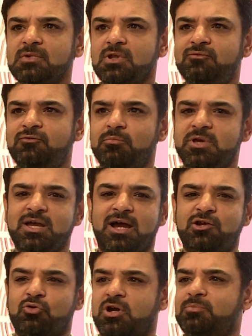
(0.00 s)
for me, I
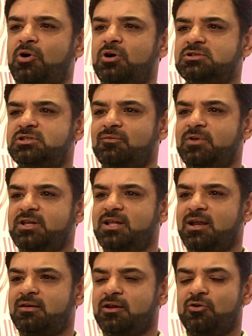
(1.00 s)
took it positively
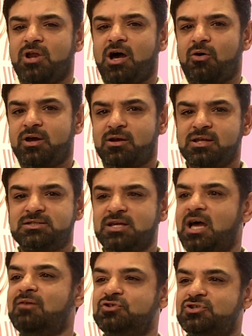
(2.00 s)
that, now at least
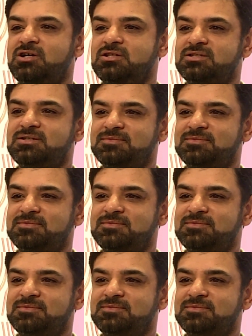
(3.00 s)
I have a chance.